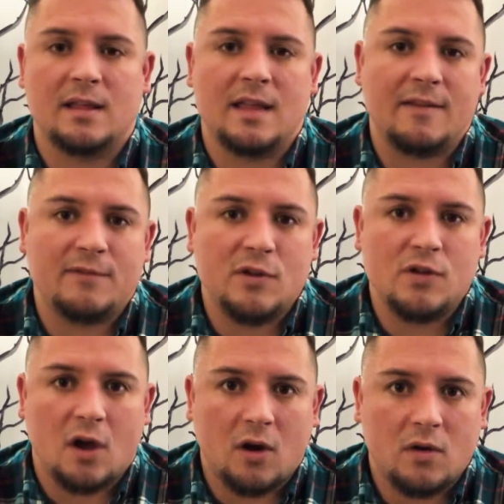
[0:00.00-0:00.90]
If you
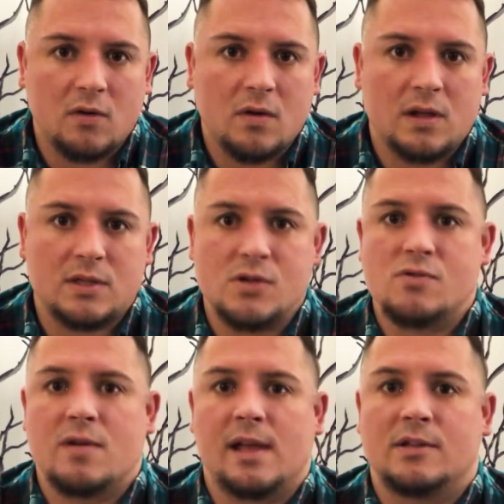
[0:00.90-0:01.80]
do,
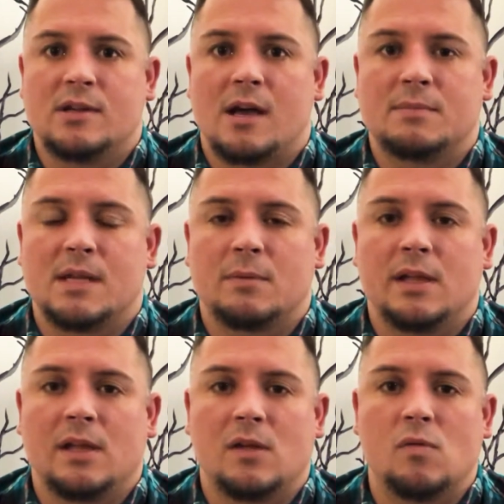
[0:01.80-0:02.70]
do a job
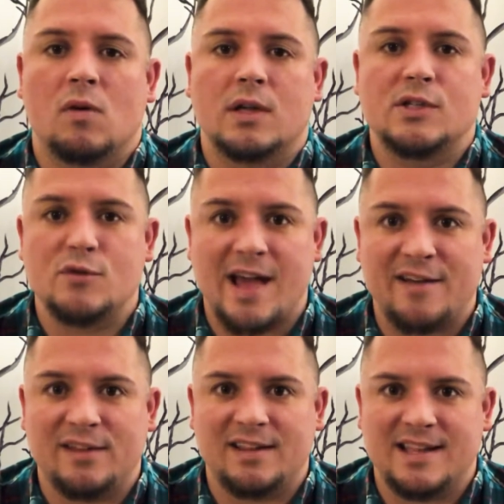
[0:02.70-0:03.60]
summary, you want to
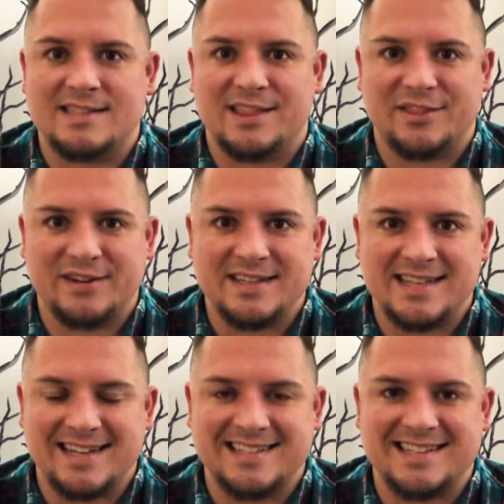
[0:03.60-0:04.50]
have it less than three
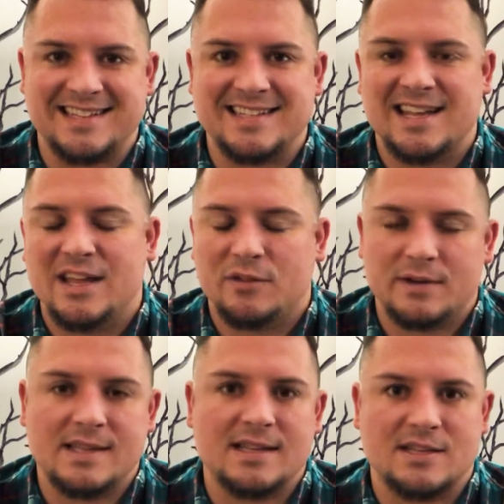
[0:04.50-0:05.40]
sentences, three
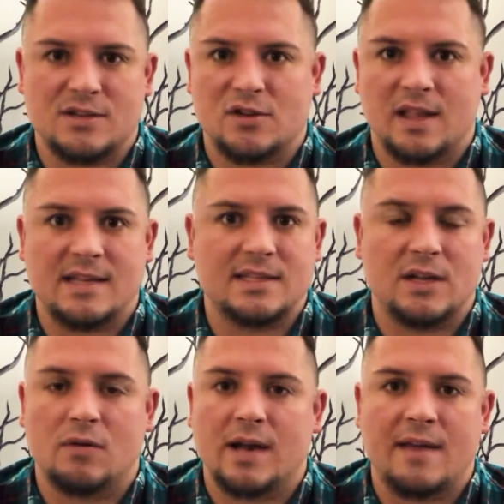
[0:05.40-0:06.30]
sentences or less. You
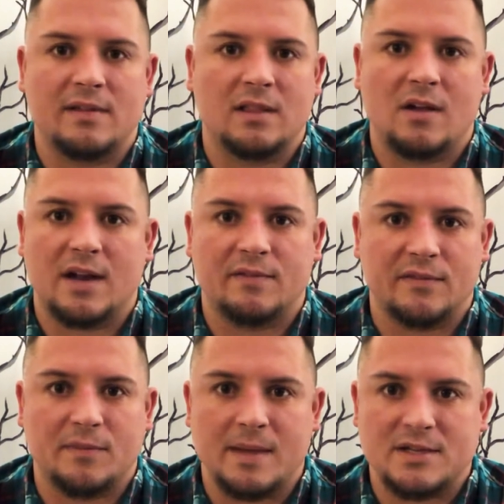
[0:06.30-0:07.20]
don't want to have a lot of
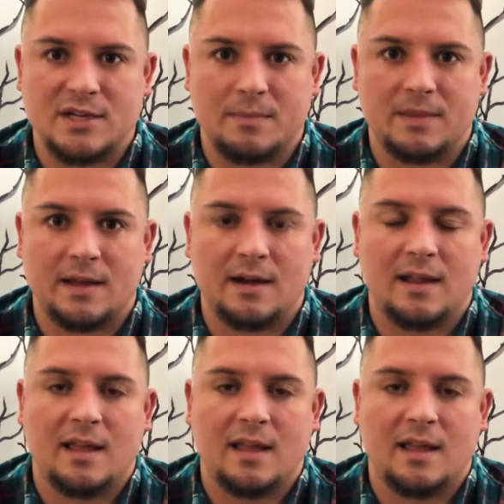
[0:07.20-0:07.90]
information up there.